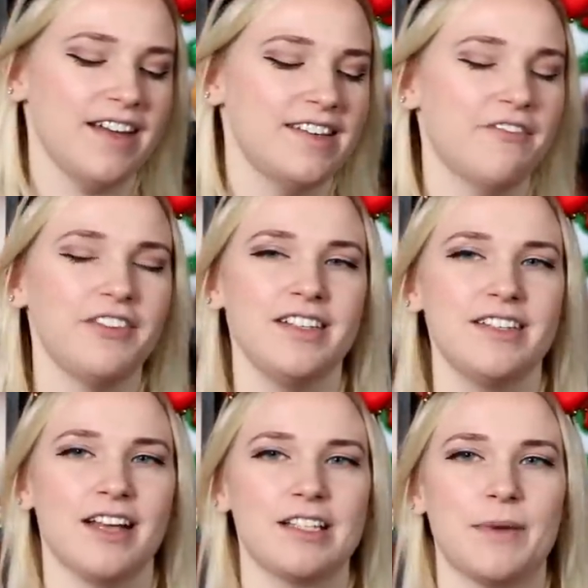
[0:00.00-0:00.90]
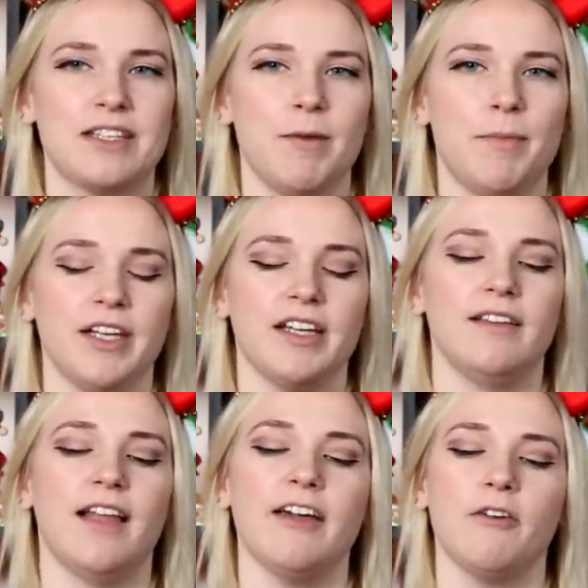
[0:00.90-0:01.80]
I definitely did not expect to be building a
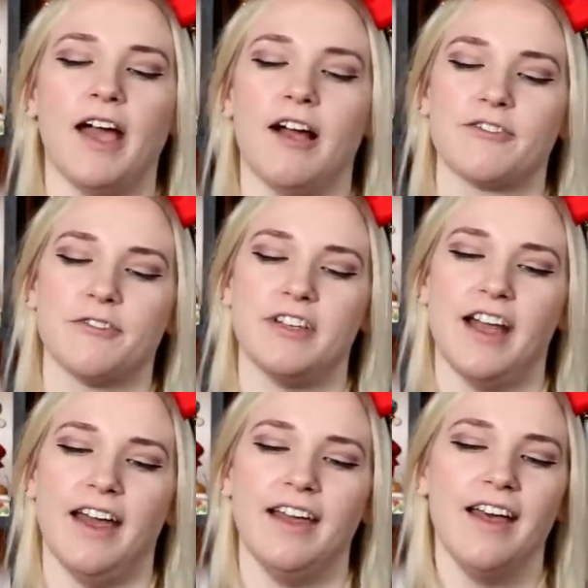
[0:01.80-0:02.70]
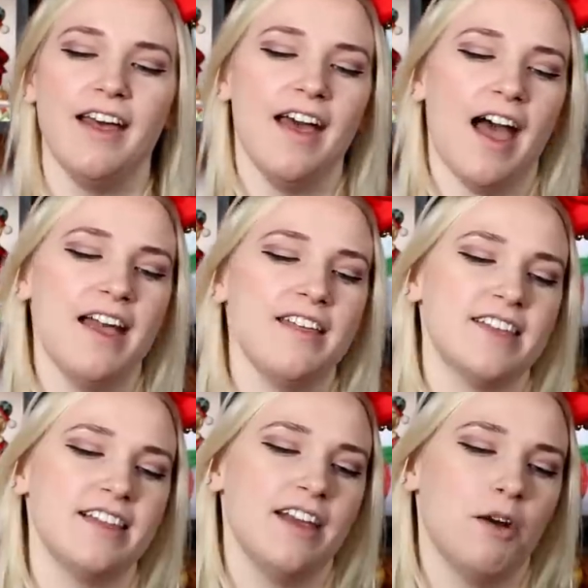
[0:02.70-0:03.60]
Lego character today. And I
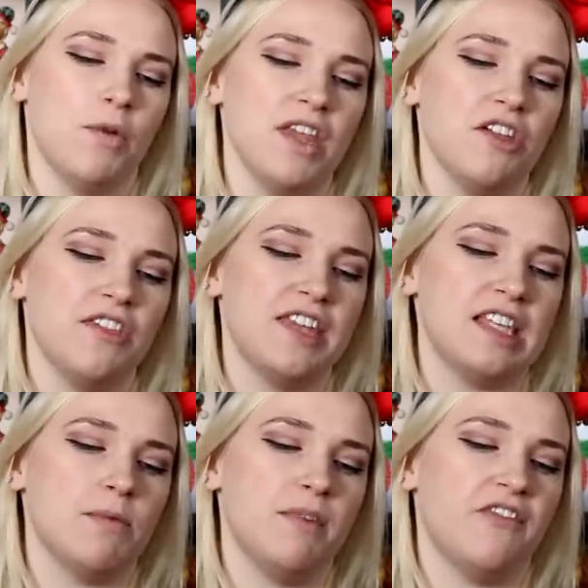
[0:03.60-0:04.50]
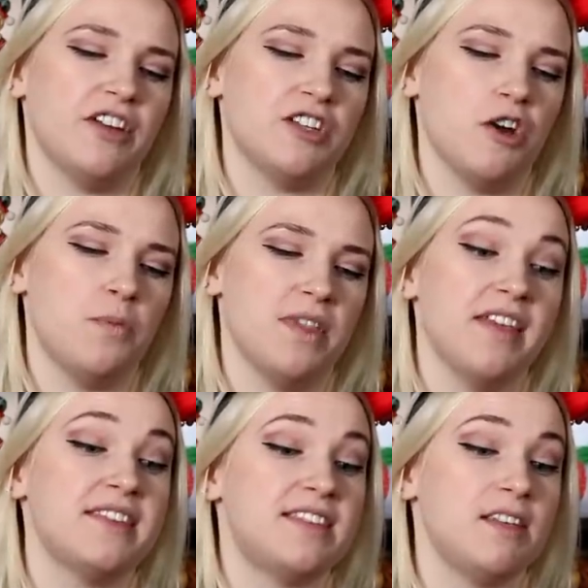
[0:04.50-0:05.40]
said, we thought these would be fun to open.
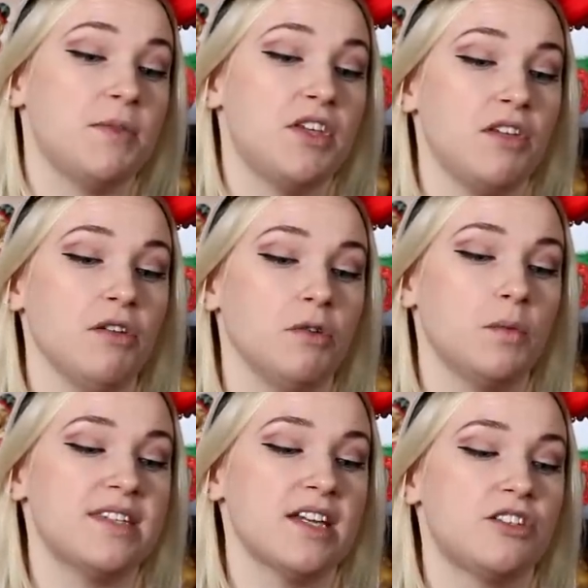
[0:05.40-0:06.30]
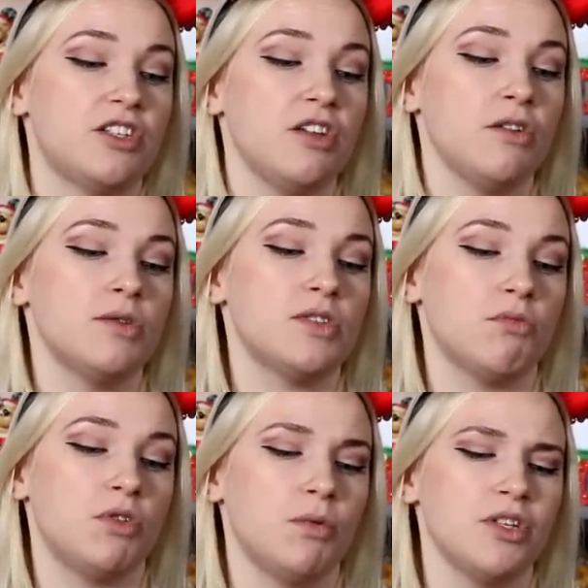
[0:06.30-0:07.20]
They seem cute. We sent two so
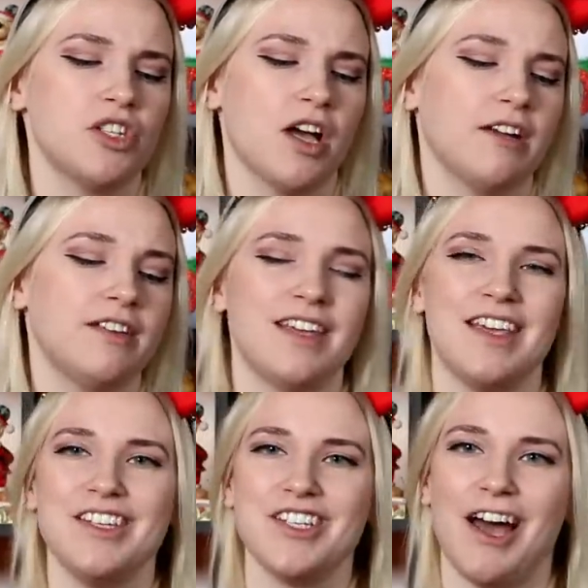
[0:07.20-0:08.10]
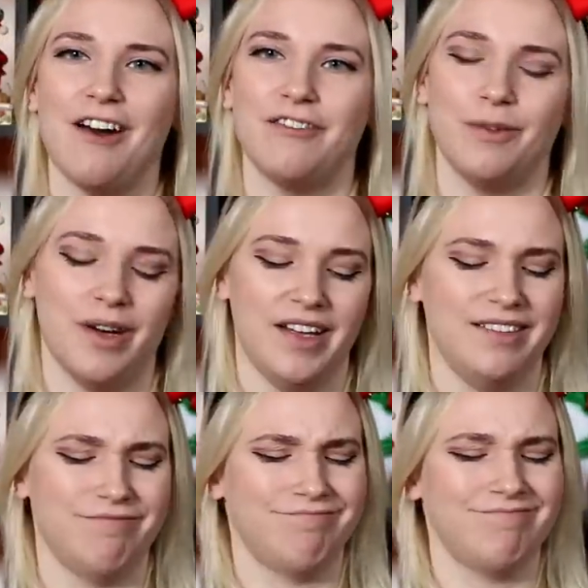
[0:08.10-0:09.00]
you and John could each have
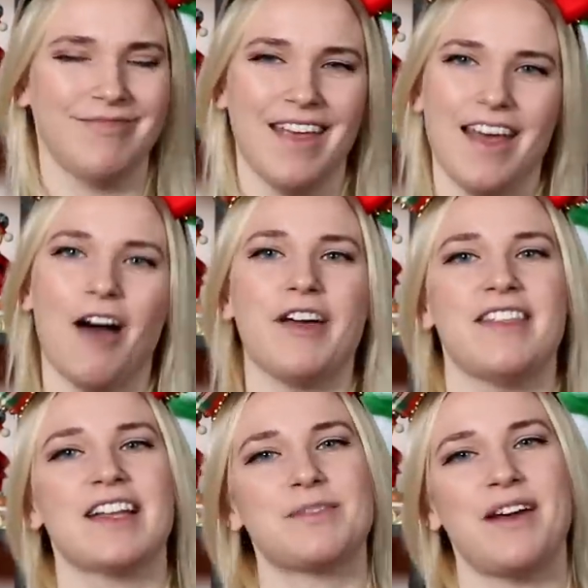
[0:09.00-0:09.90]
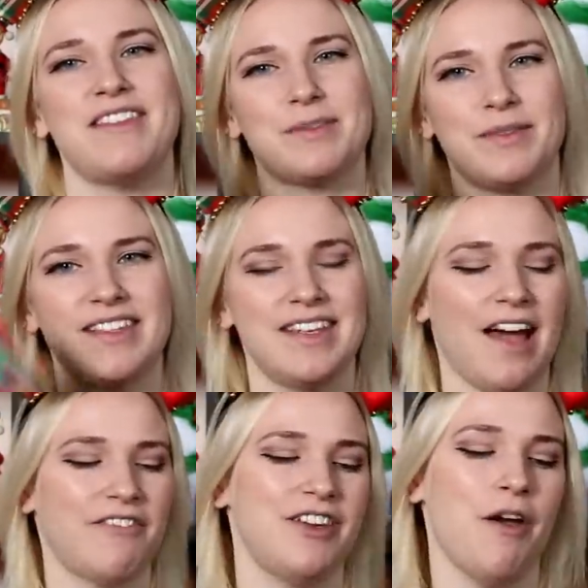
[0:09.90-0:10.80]
one. Okay, that's why this one didn't
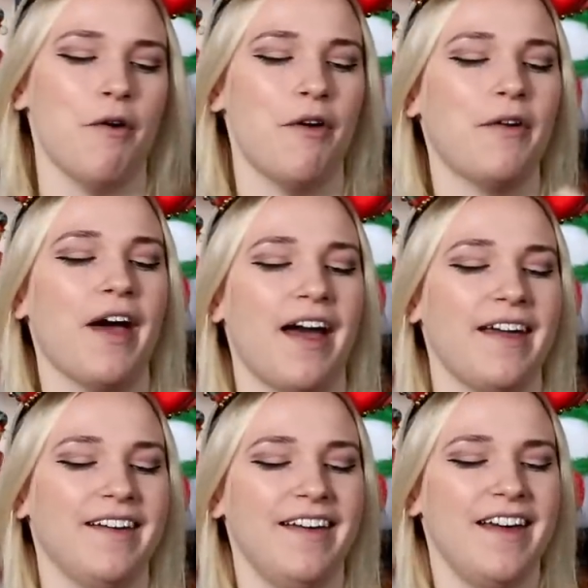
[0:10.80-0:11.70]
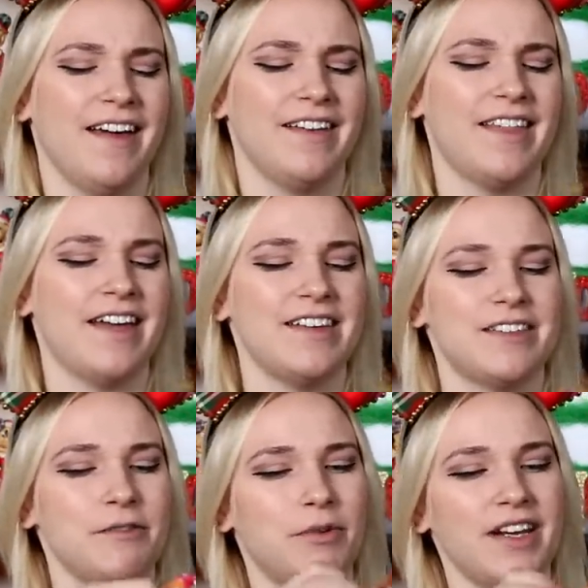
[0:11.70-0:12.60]
have a note. Okay. That is
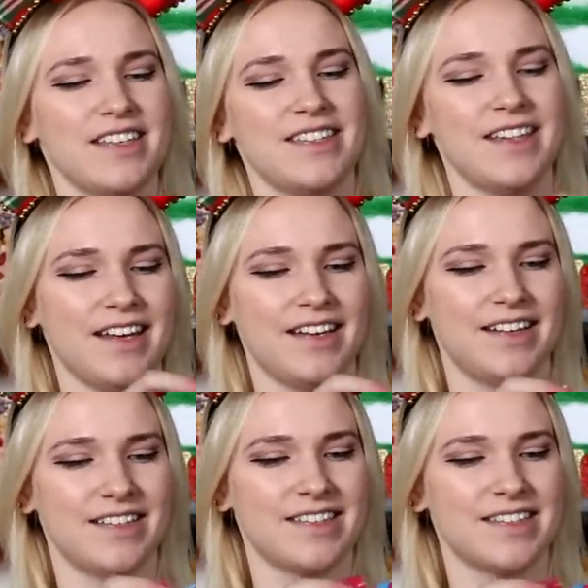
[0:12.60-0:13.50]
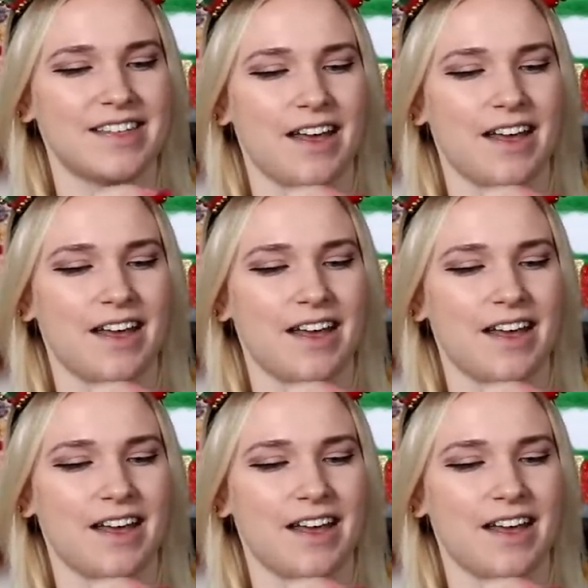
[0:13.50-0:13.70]
so, what is this?